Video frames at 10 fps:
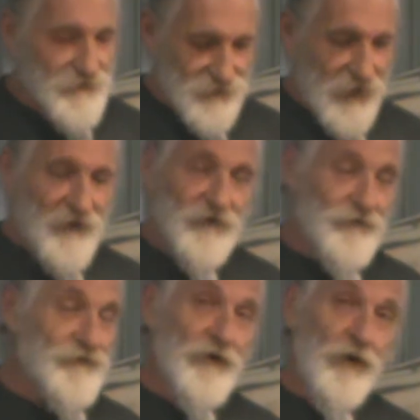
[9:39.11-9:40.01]
the scale,
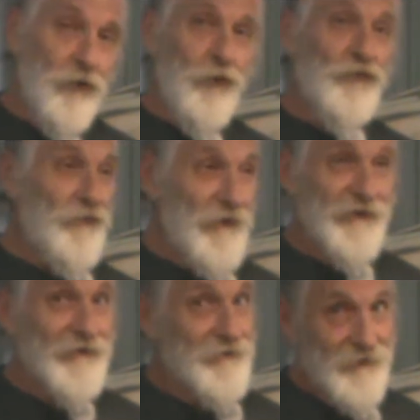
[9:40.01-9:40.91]
when the whole
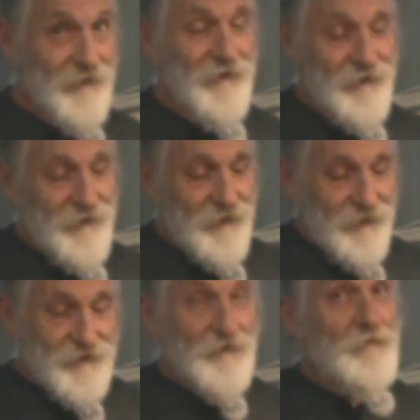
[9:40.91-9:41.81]
thing
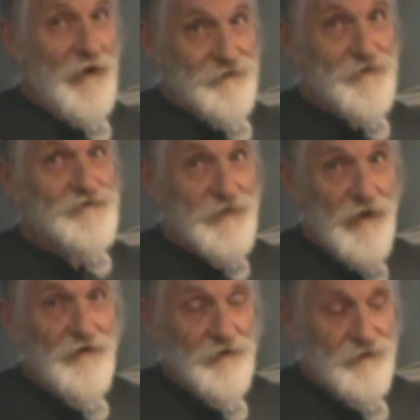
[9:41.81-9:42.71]
is about the
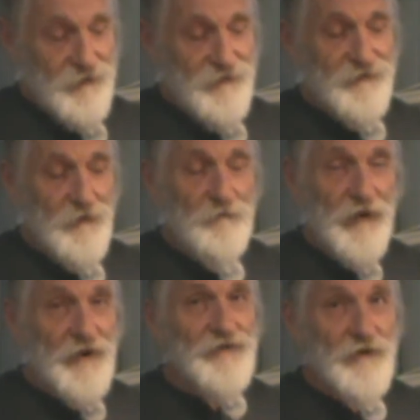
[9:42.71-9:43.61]
scale, the
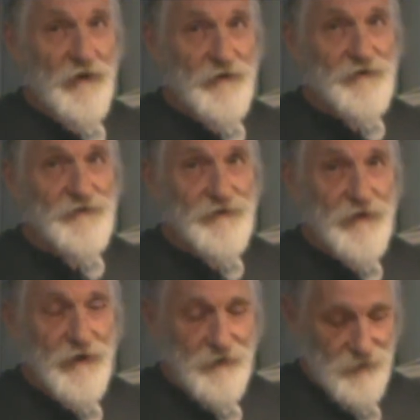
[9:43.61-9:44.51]
pentatonic
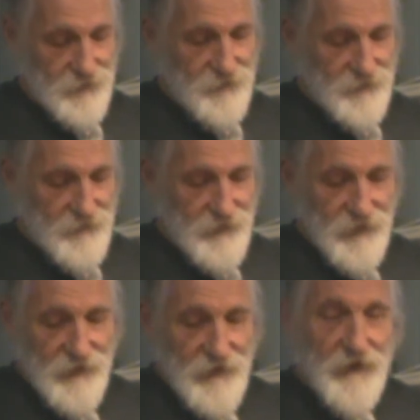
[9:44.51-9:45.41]
scale.
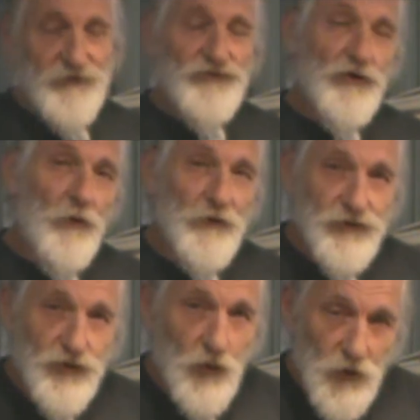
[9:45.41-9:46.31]
It's so
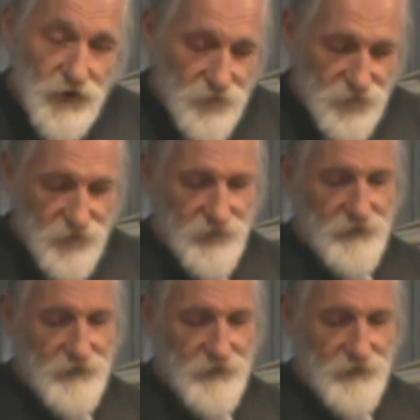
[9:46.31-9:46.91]
intuitive,